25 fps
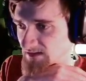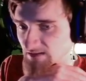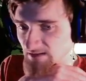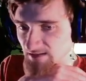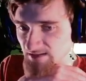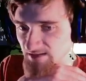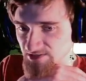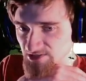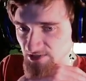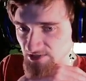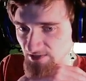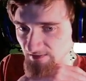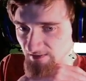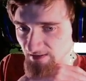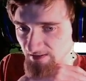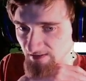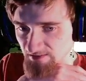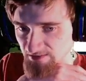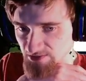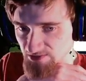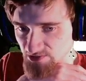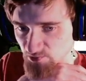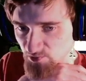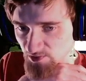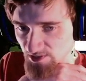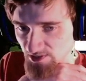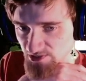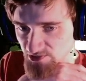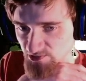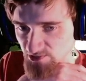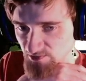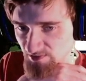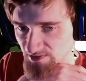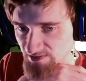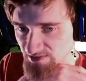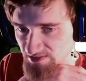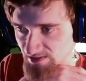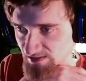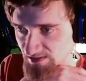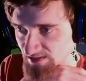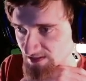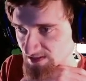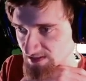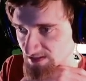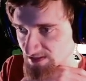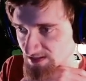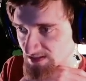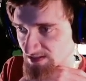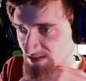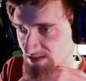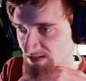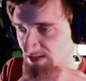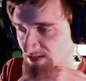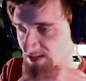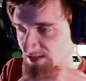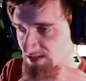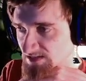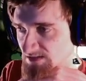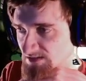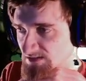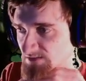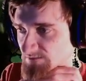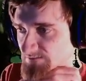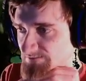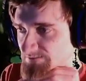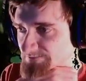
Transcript: That's generally how this works. We're going to set this to 6.